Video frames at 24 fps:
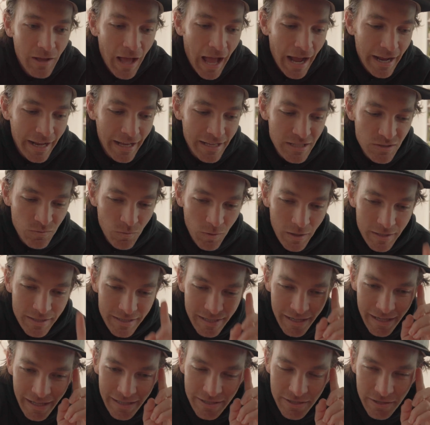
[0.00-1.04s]
I guess once
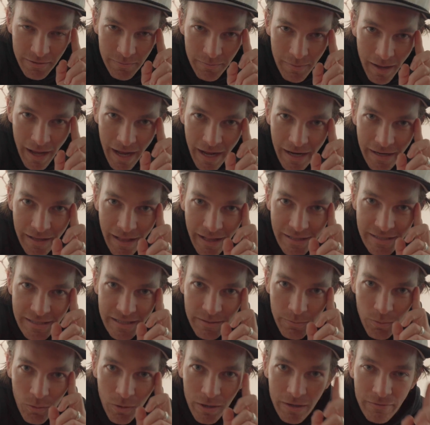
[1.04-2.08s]
it hits her mind, that's
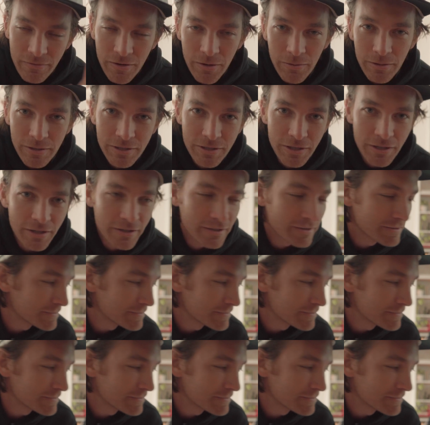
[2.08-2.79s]
the point of no return.